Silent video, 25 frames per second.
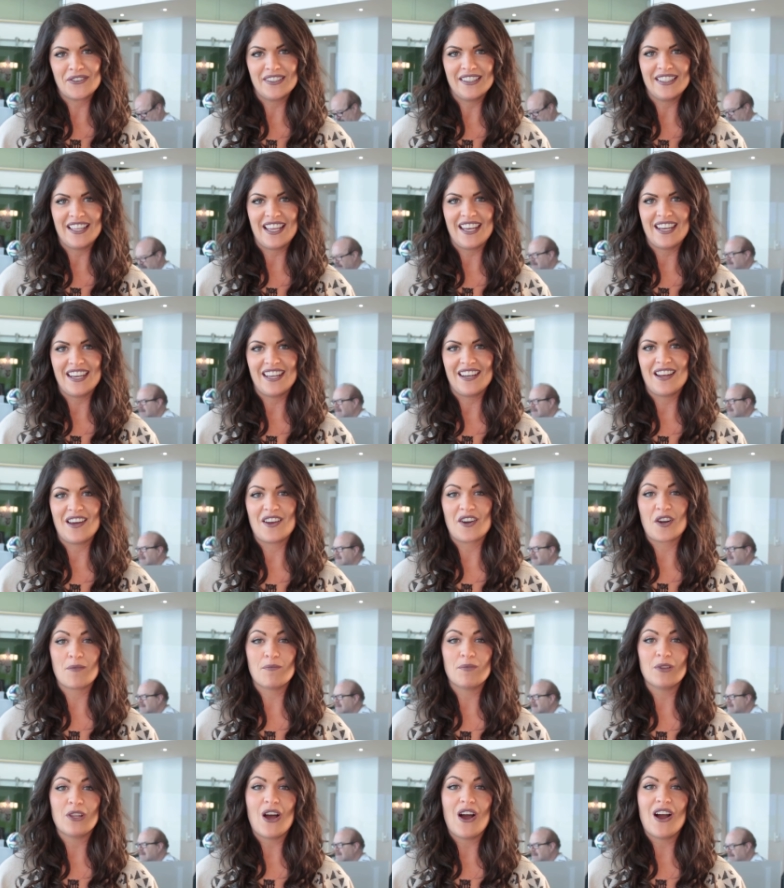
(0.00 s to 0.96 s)
related on
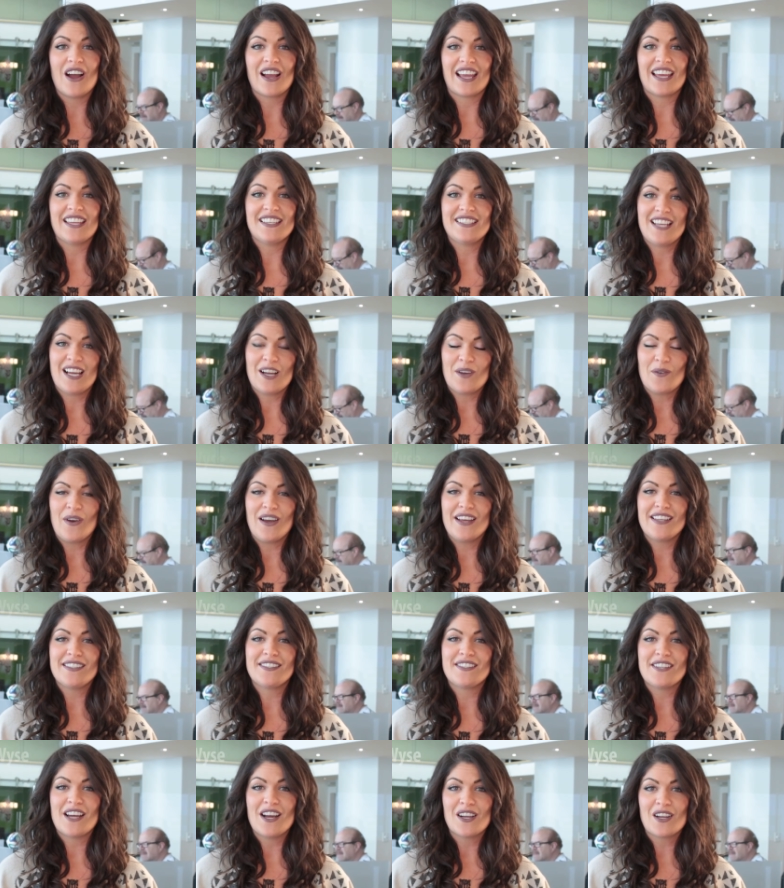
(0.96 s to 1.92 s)
our blog at
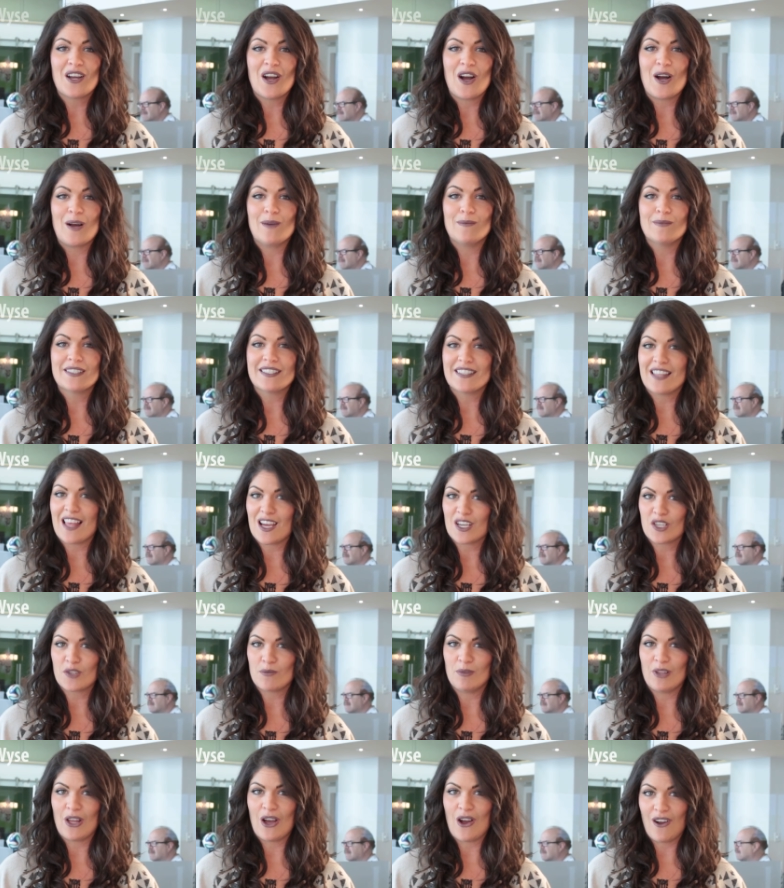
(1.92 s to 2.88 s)

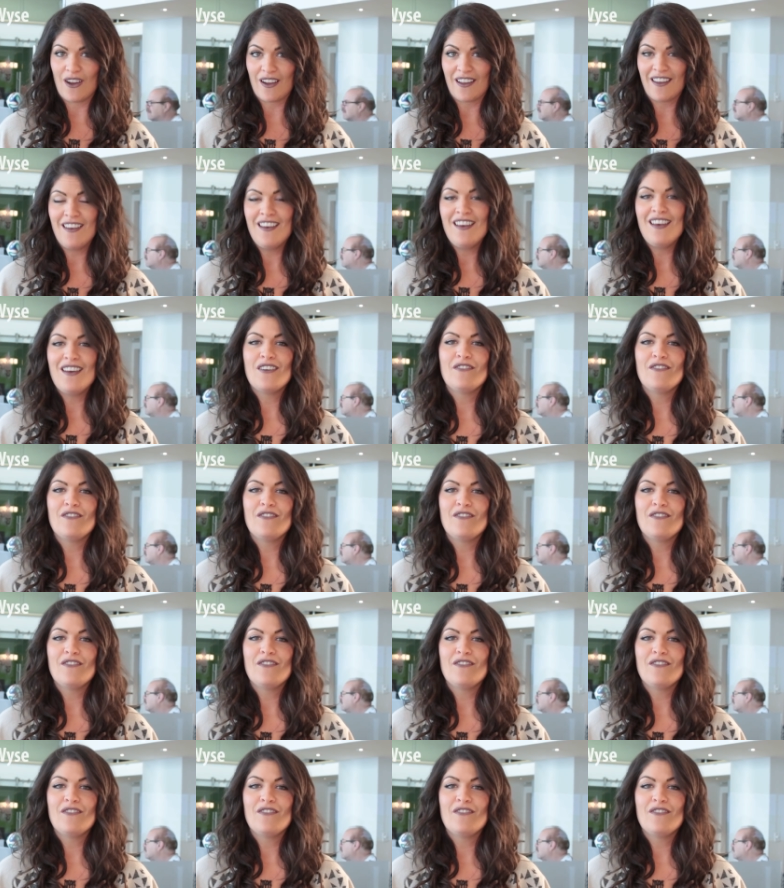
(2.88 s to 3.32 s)
techwise.com/blog.